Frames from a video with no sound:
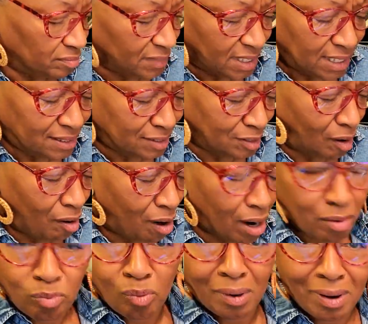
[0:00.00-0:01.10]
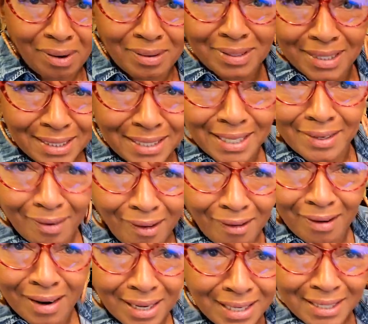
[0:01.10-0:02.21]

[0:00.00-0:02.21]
This is hard work. Isn't that hard?